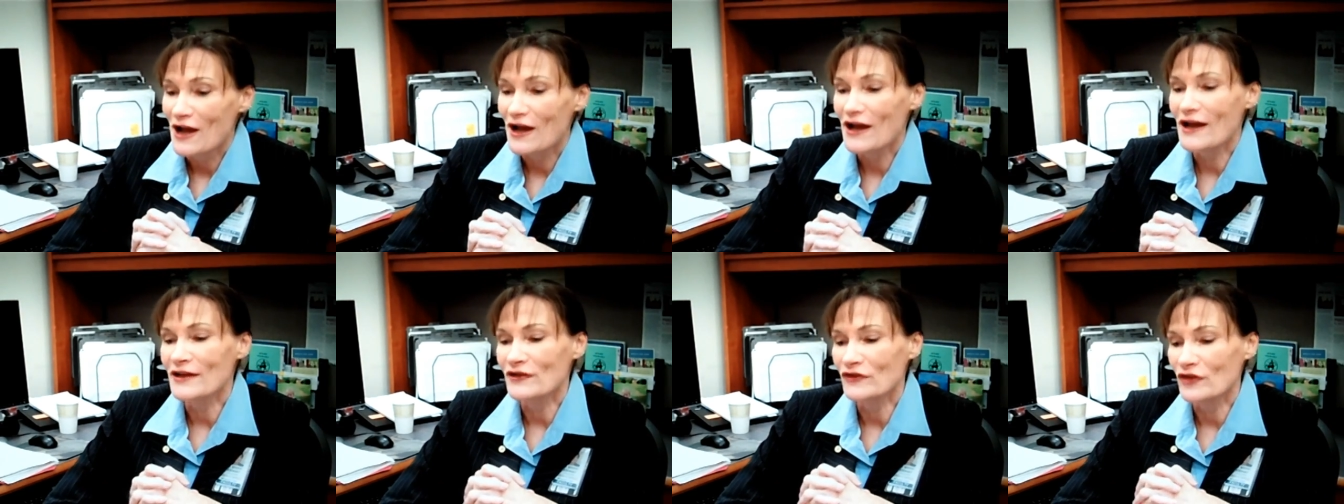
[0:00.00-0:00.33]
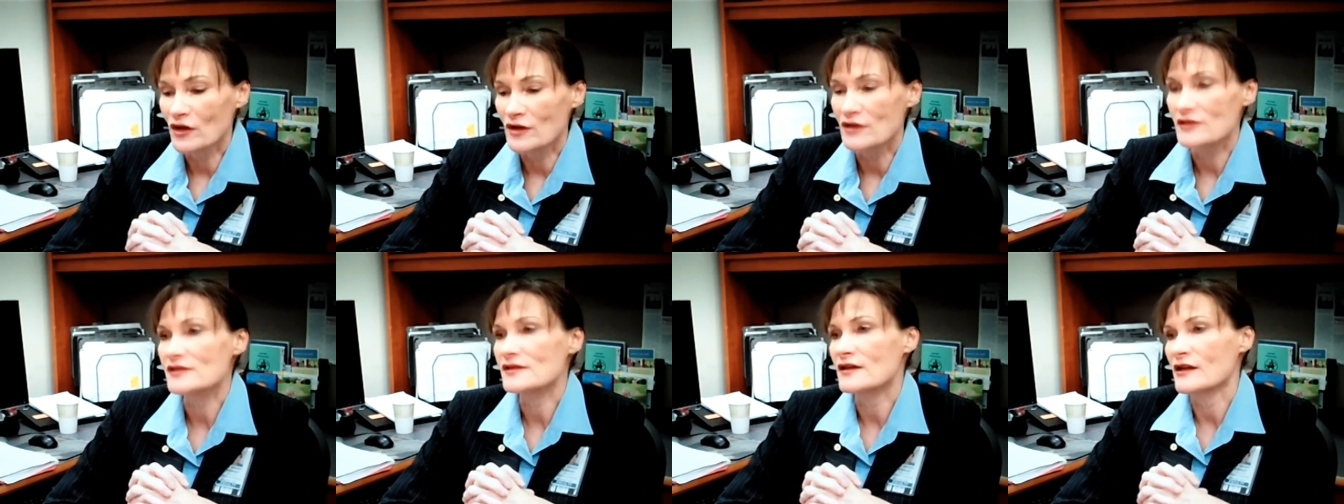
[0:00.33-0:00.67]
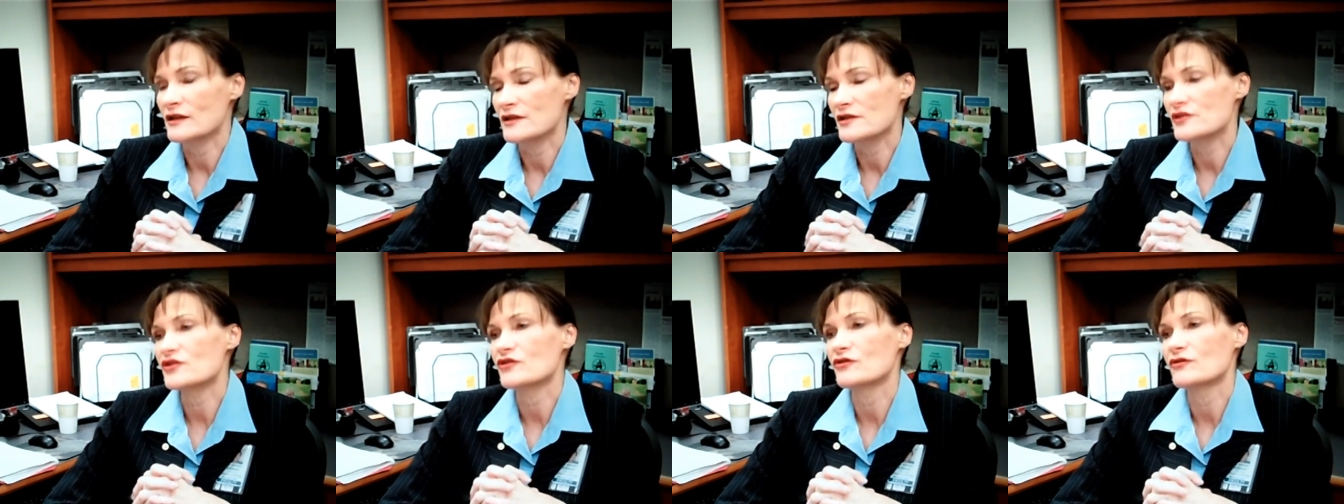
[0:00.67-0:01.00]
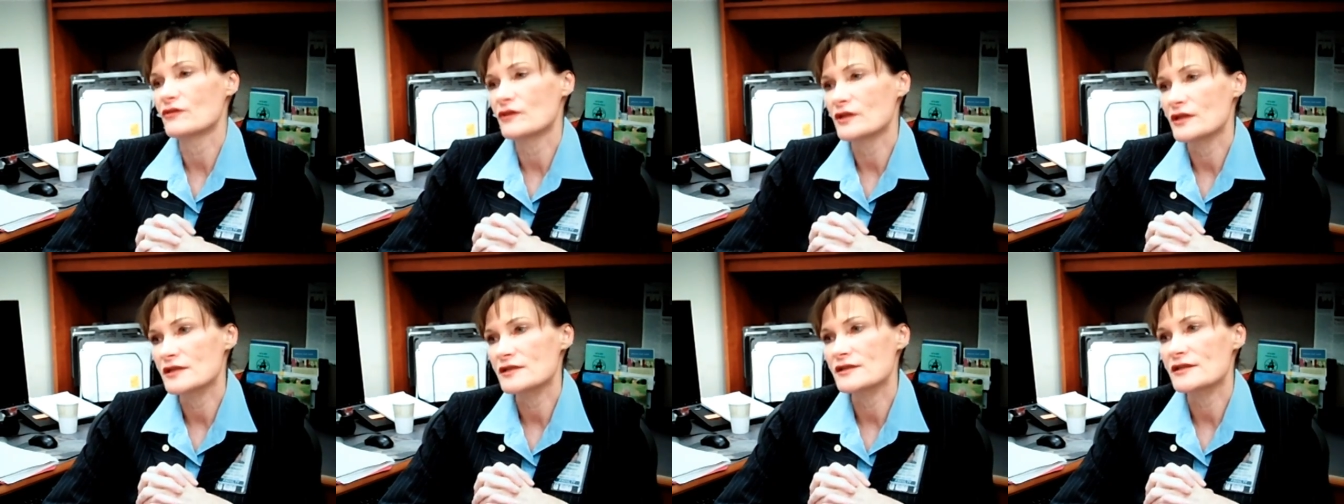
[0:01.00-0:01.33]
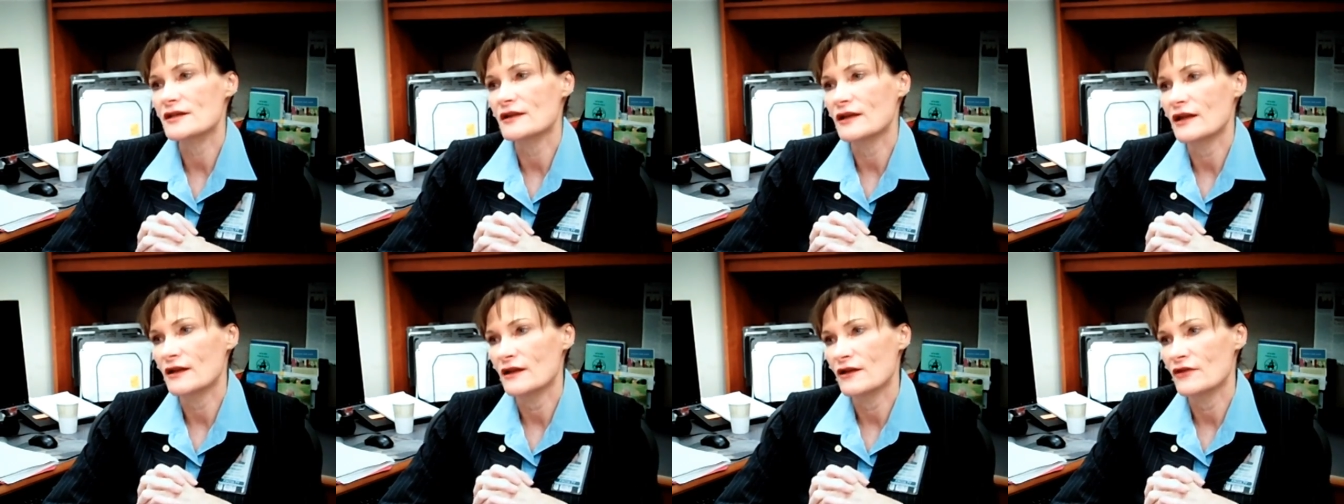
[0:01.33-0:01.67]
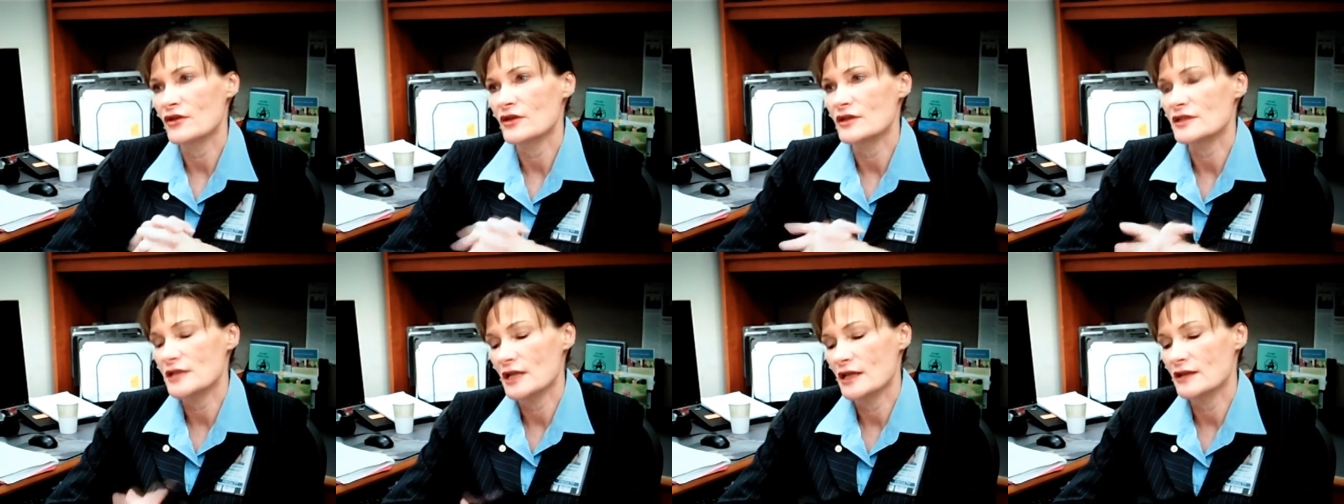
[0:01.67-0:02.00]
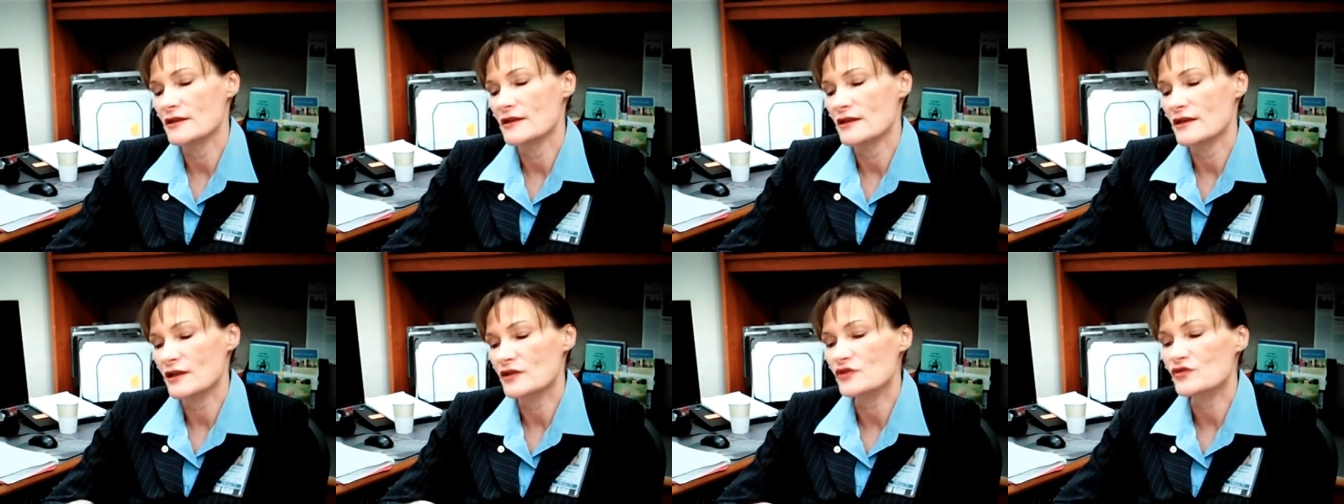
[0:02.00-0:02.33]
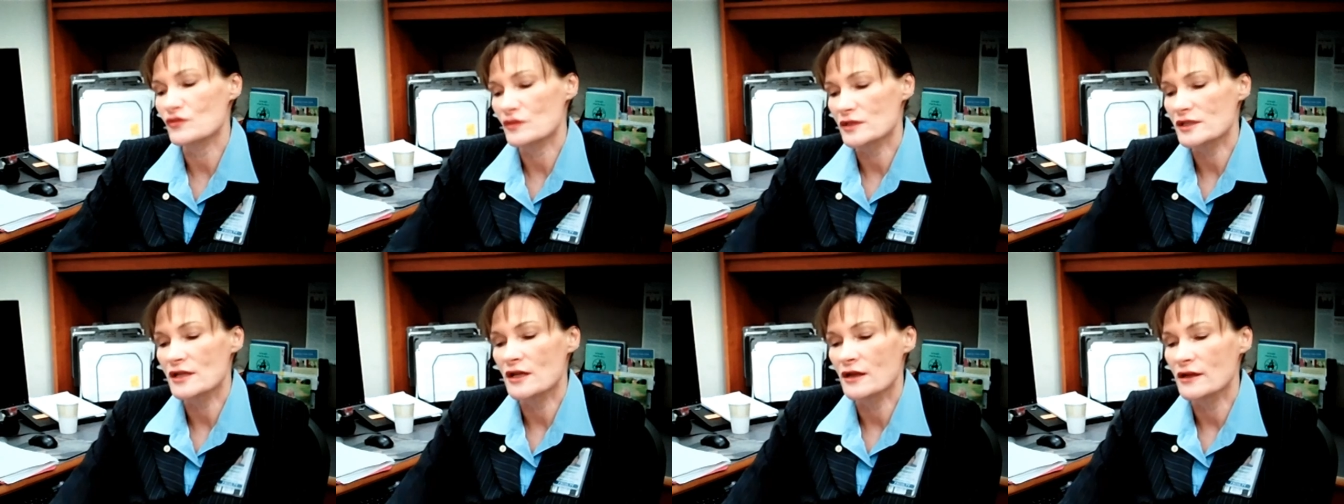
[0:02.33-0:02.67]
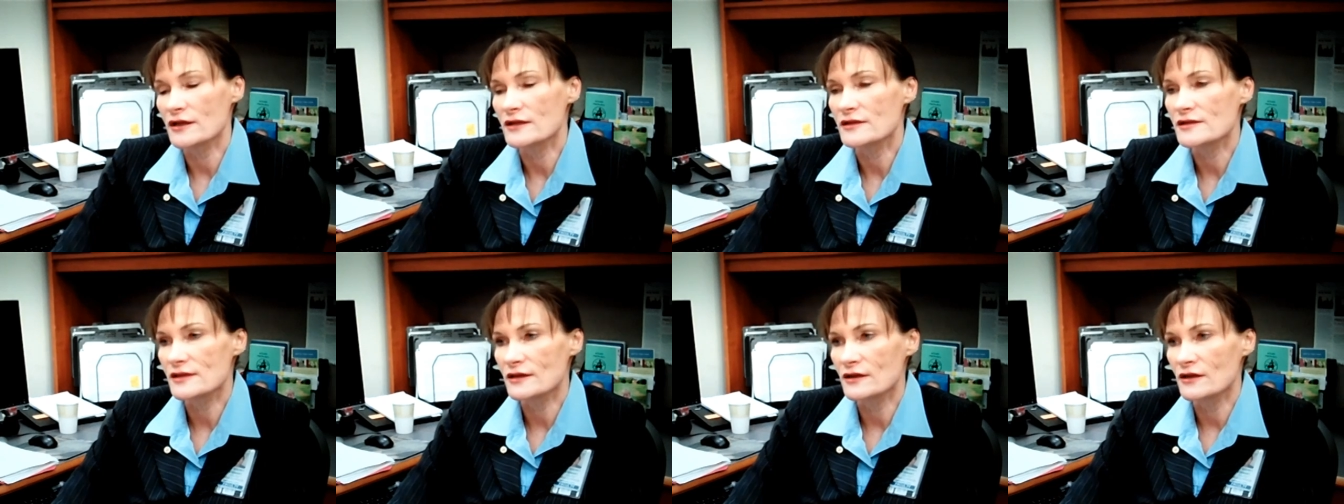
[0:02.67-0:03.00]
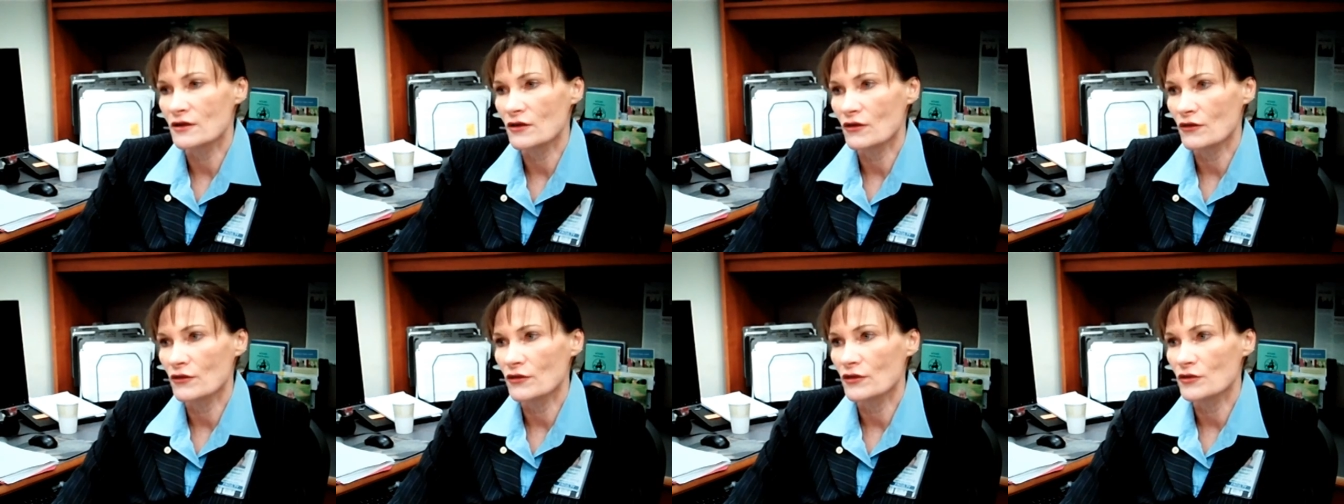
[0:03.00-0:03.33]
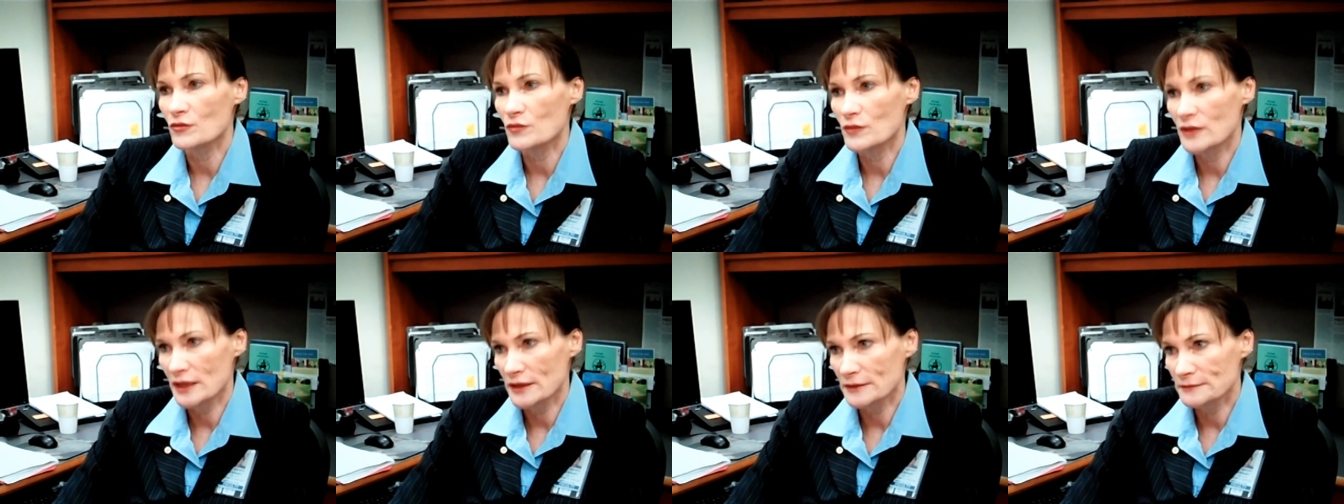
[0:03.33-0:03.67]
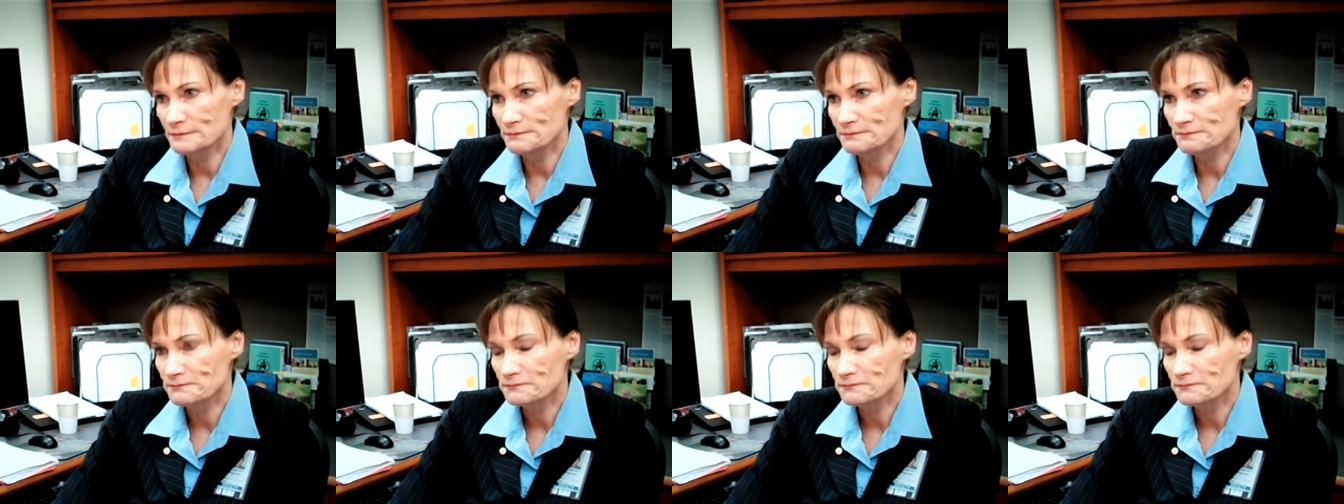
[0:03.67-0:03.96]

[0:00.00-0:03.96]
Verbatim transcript: and non-science degrees that, that take the extra science and are admitted.